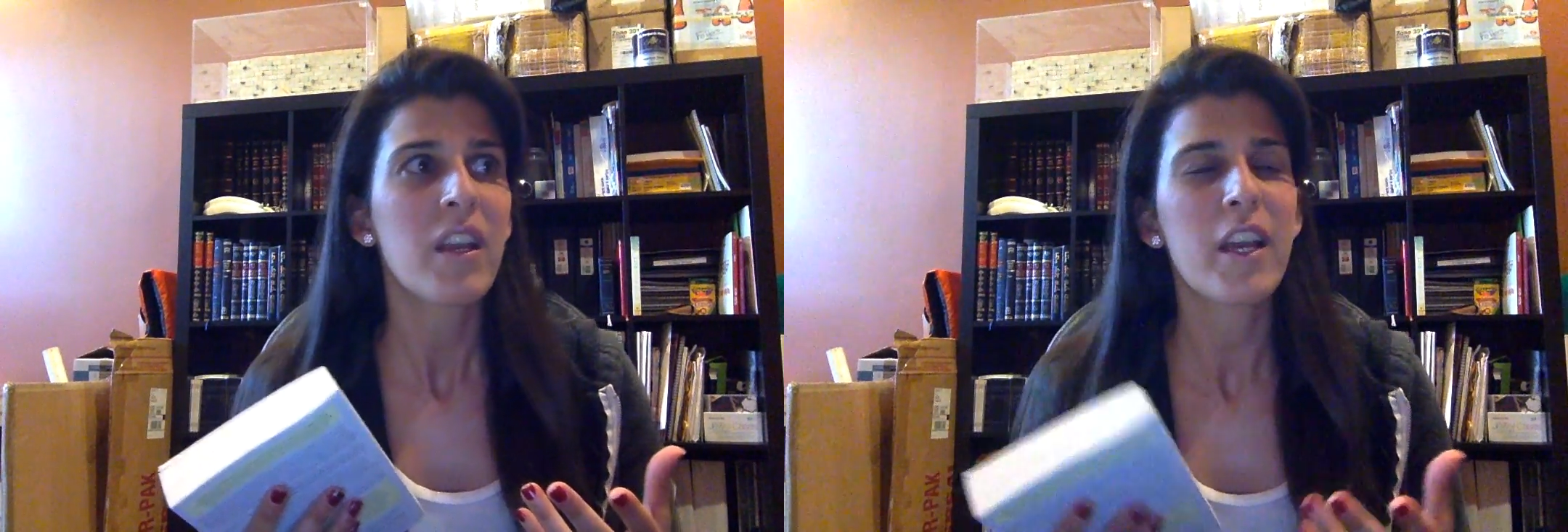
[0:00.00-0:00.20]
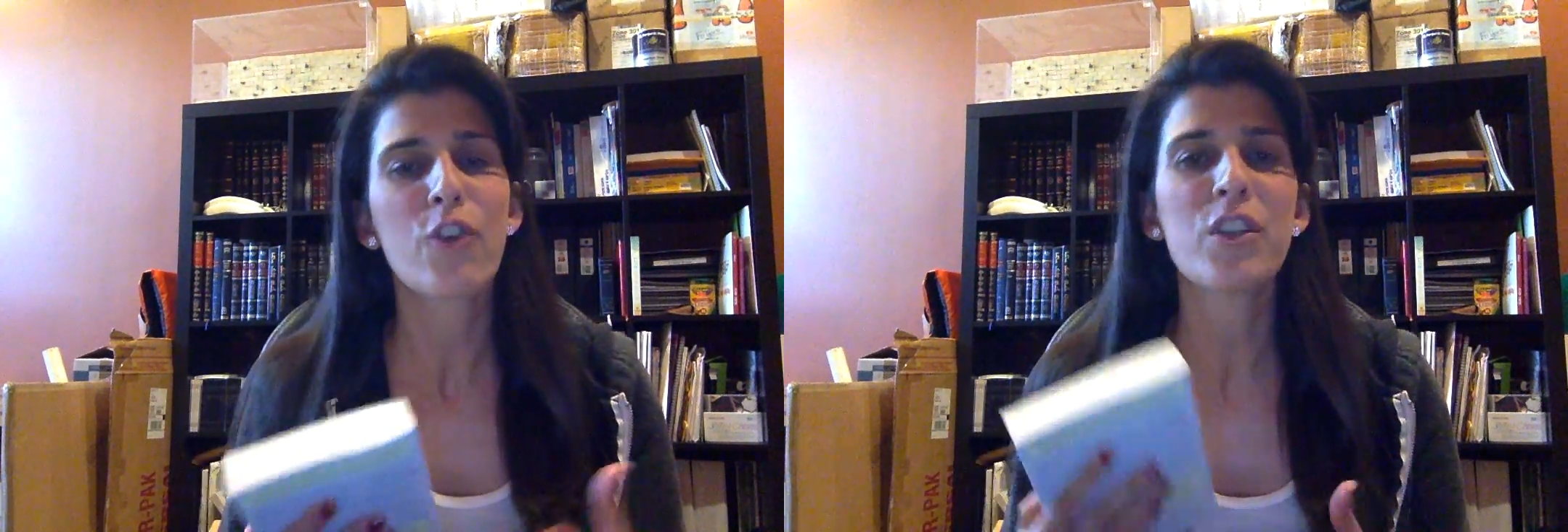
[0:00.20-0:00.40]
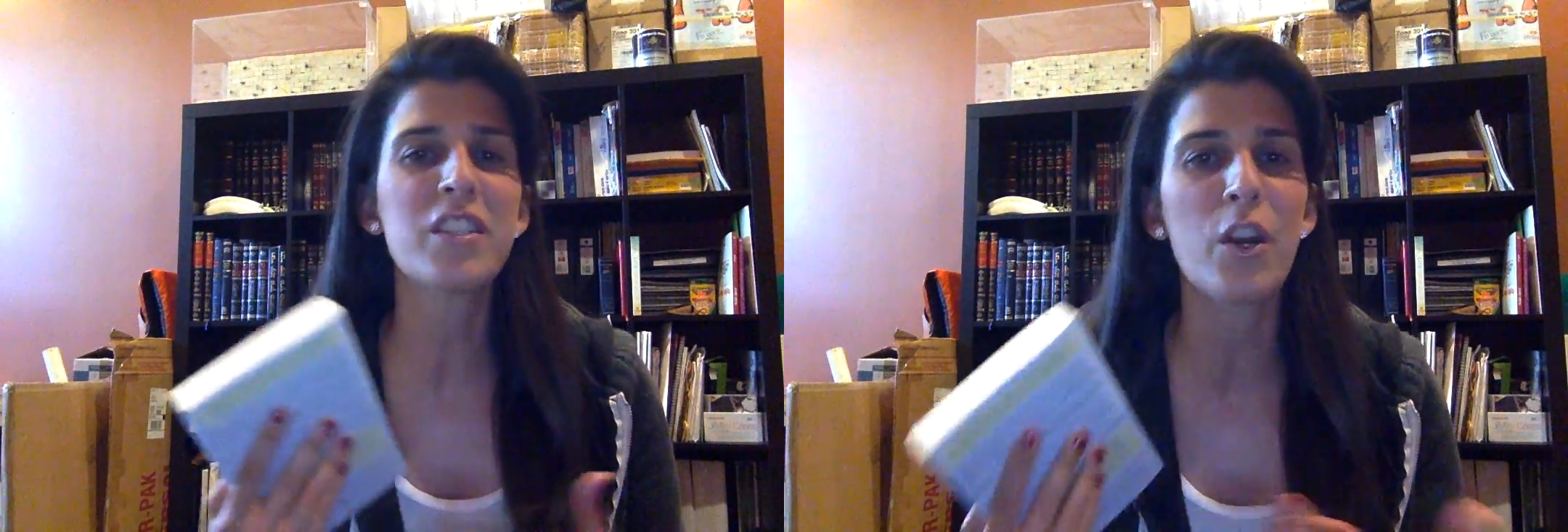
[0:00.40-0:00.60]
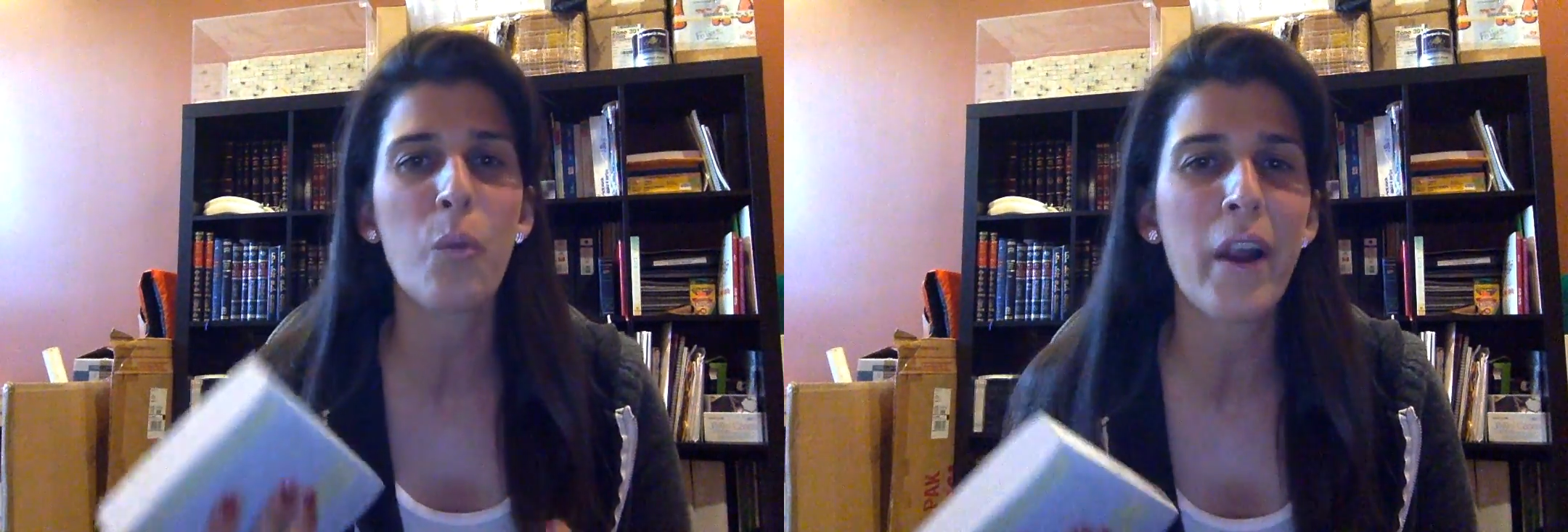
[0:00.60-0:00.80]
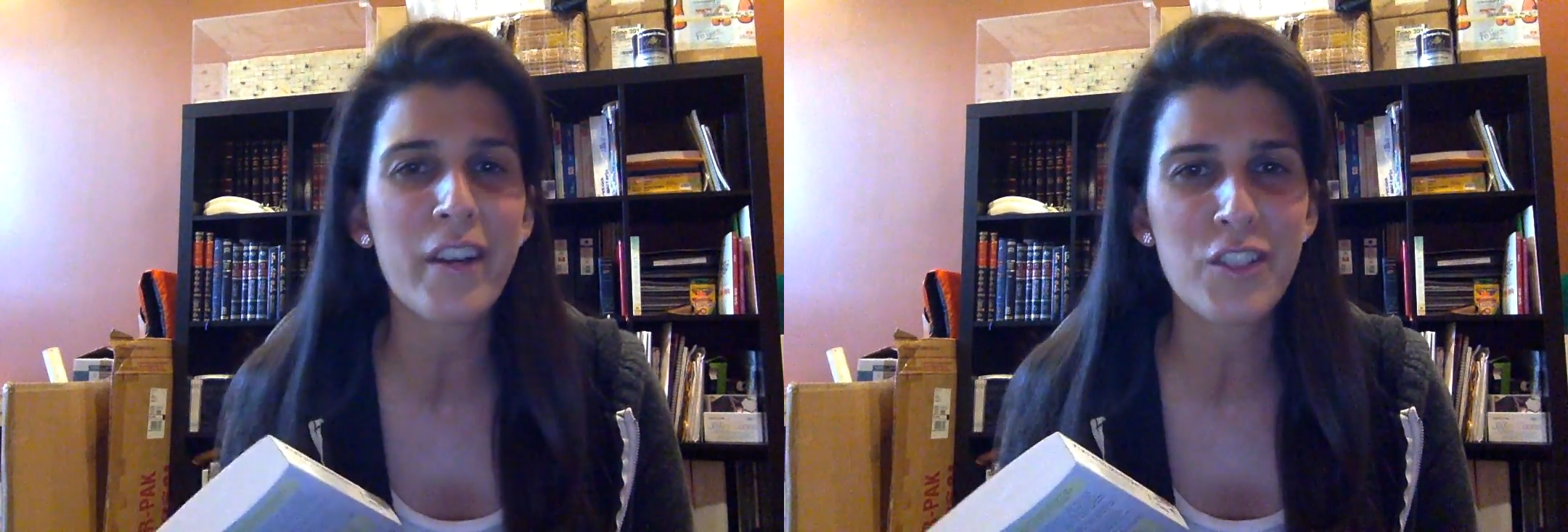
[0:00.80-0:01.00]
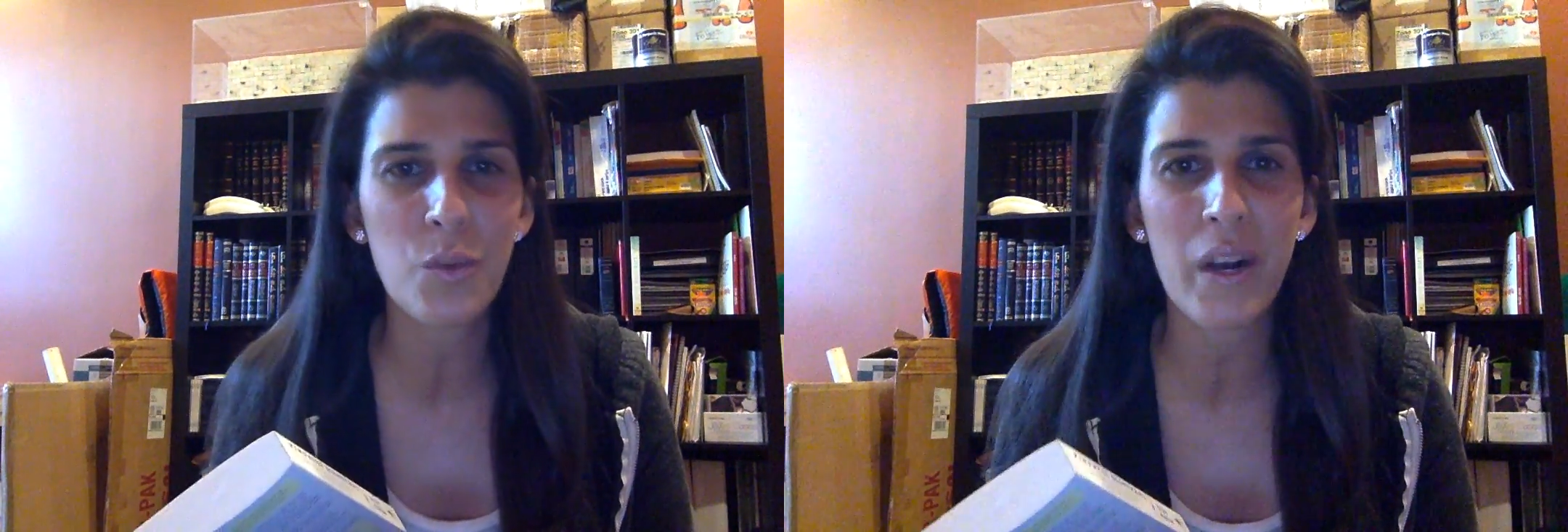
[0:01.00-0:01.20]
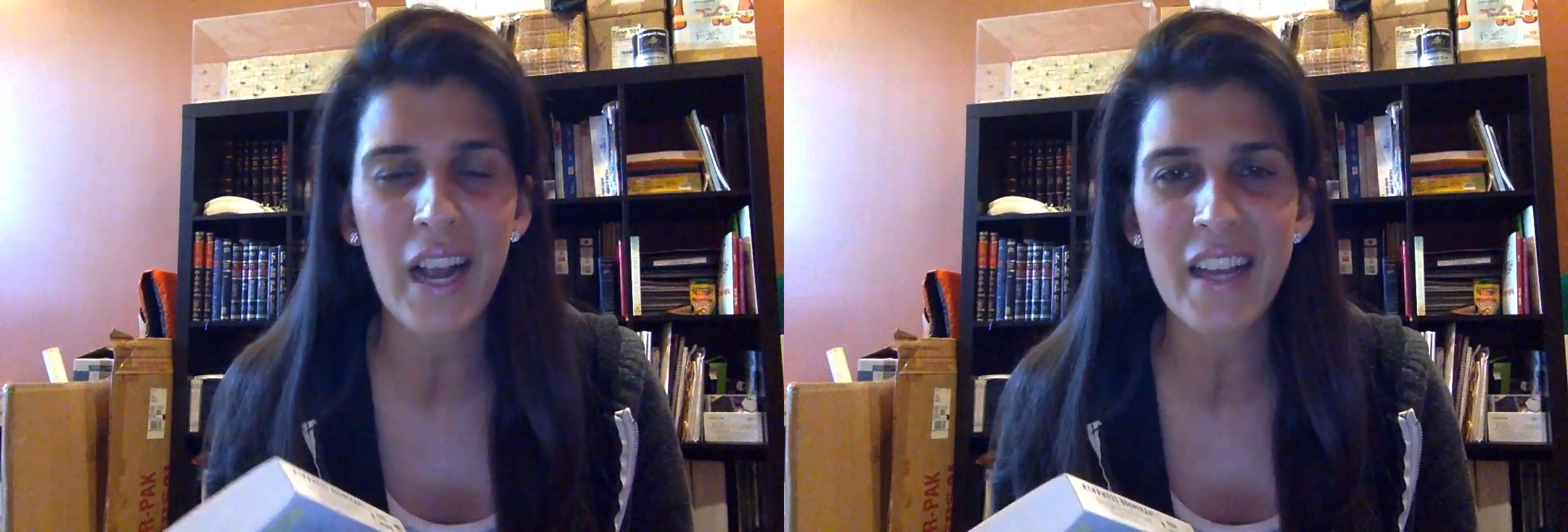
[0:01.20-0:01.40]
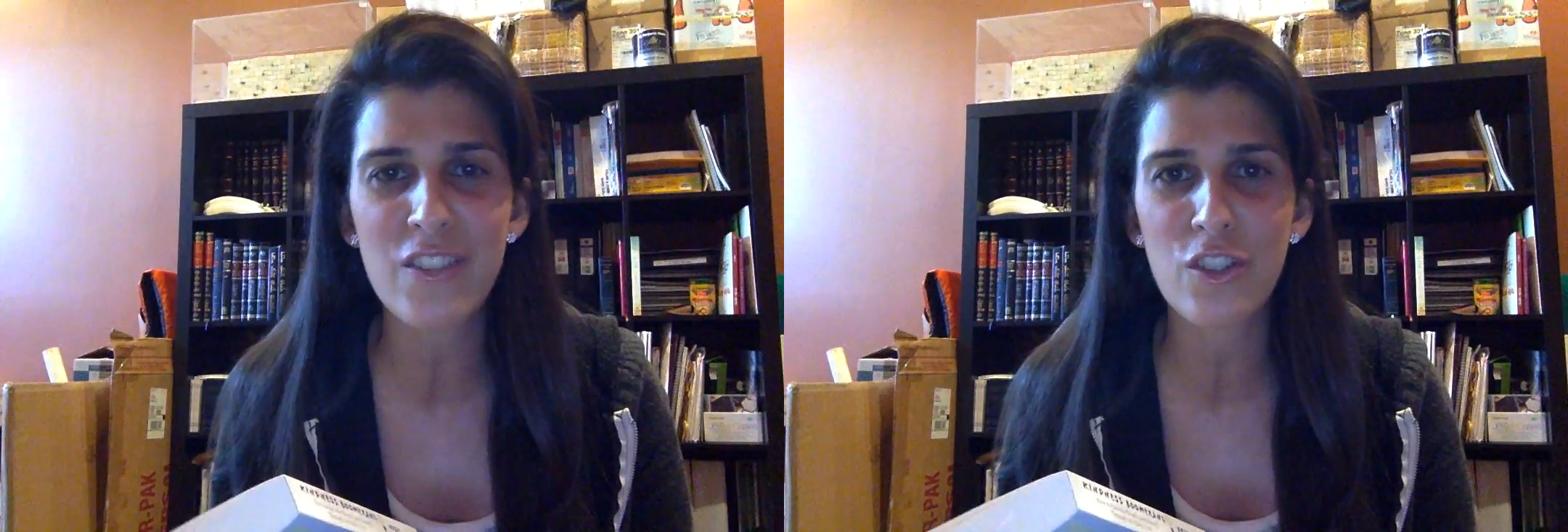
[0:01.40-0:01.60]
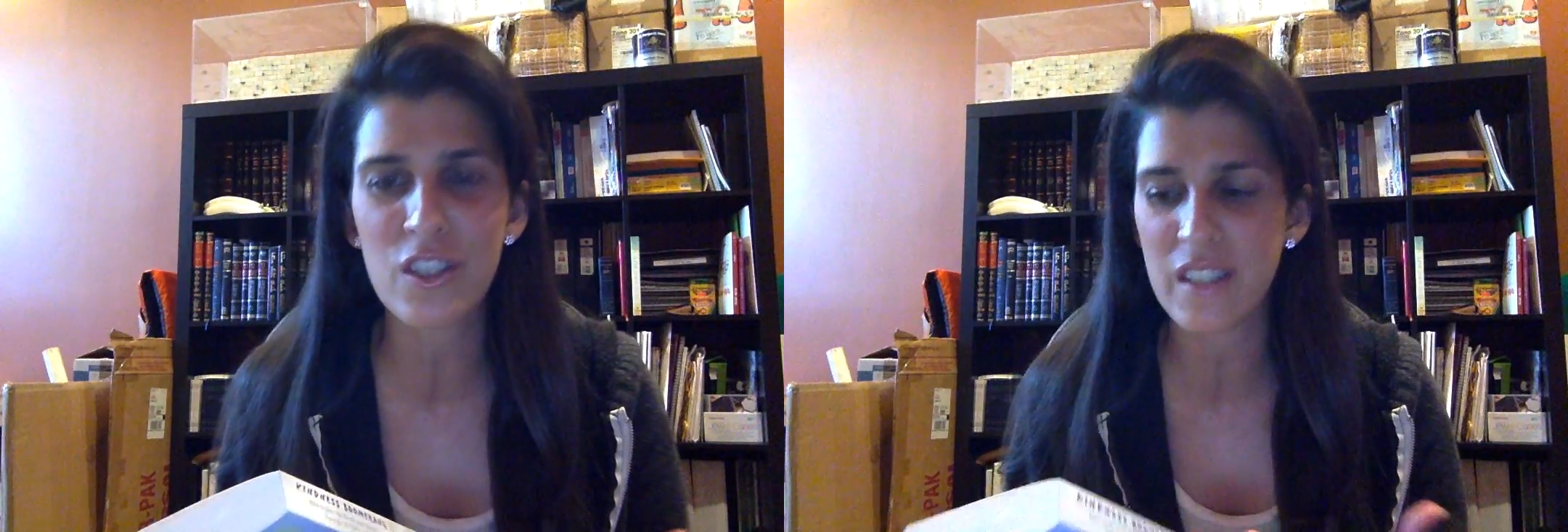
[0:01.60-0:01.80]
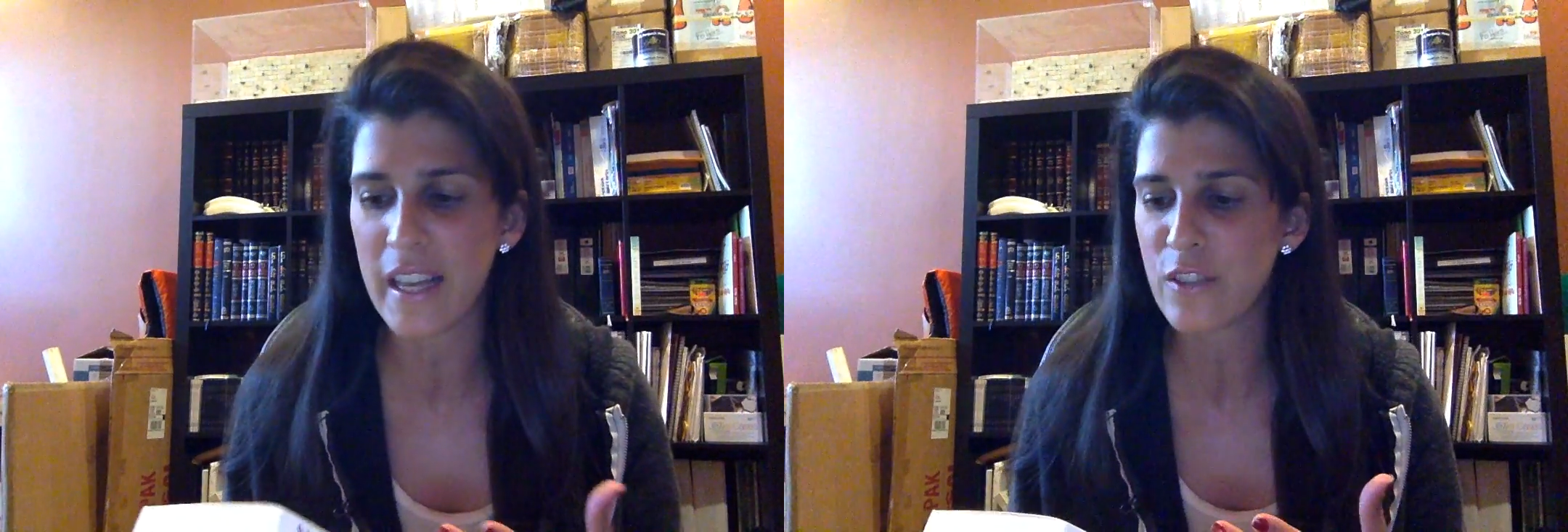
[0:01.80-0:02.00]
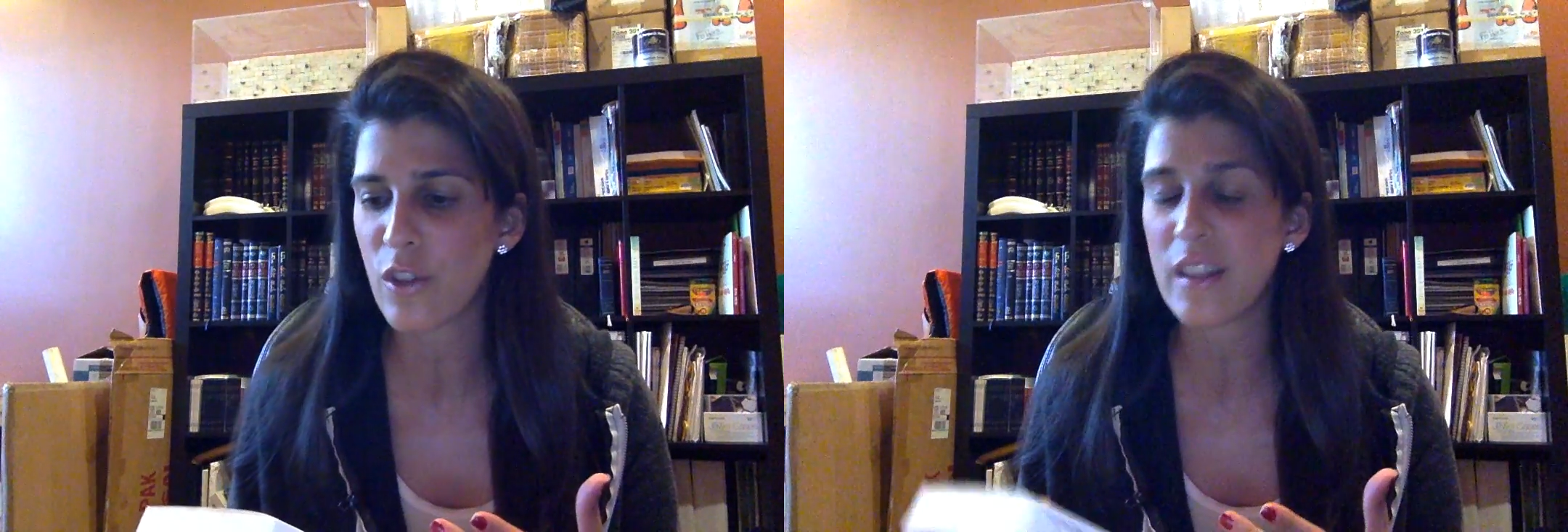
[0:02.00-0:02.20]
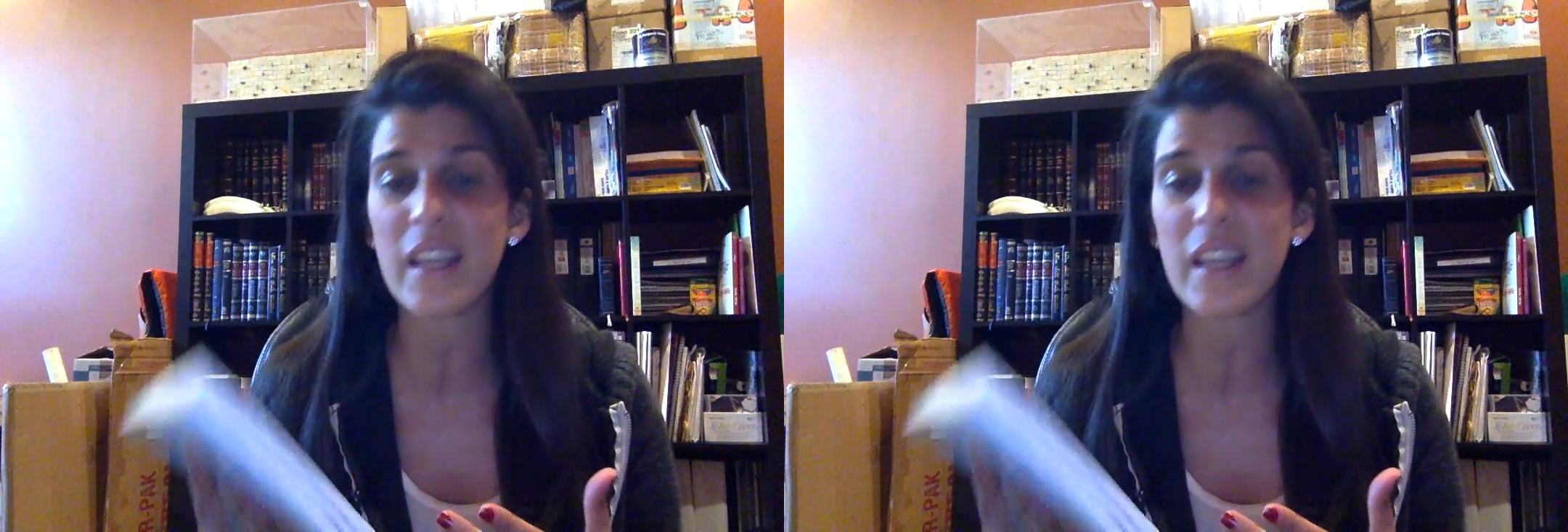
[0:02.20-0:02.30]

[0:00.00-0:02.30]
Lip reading: increase their awareness to what kindness looks like so that